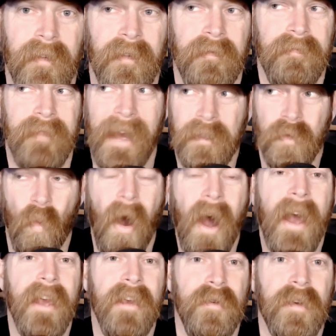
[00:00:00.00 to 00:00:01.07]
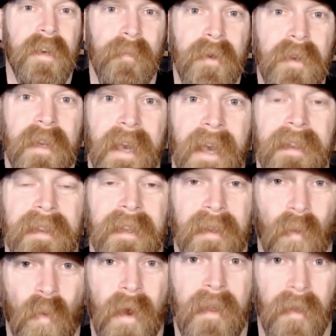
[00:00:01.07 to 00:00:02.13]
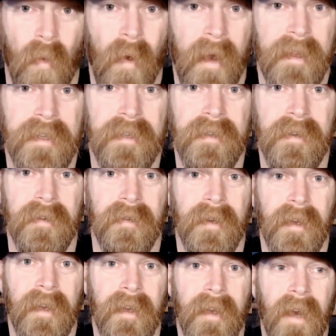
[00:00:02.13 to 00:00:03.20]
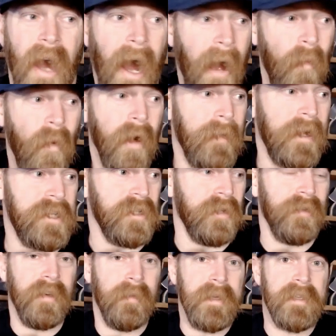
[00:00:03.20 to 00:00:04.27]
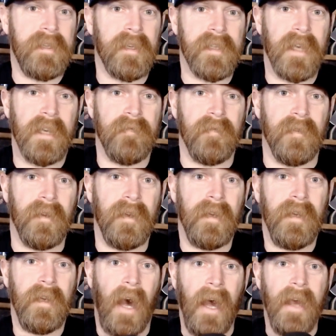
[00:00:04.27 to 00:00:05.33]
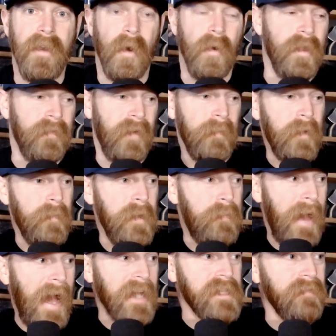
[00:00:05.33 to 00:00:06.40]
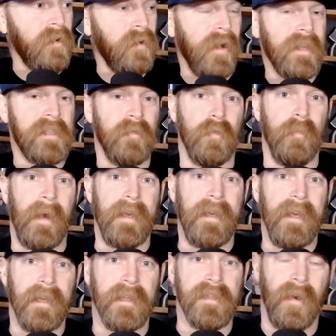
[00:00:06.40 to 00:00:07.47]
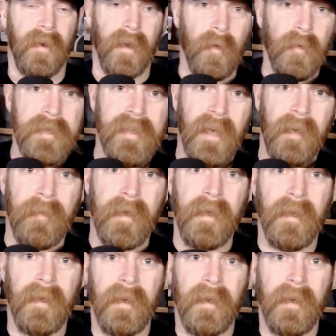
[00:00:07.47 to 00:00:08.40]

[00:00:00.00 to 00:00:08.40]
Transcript: That's why you communicate that the way the way that you do. I want my children to be successful. I know that if I'm going to be passive aggressive with my kids, they're going to resent me.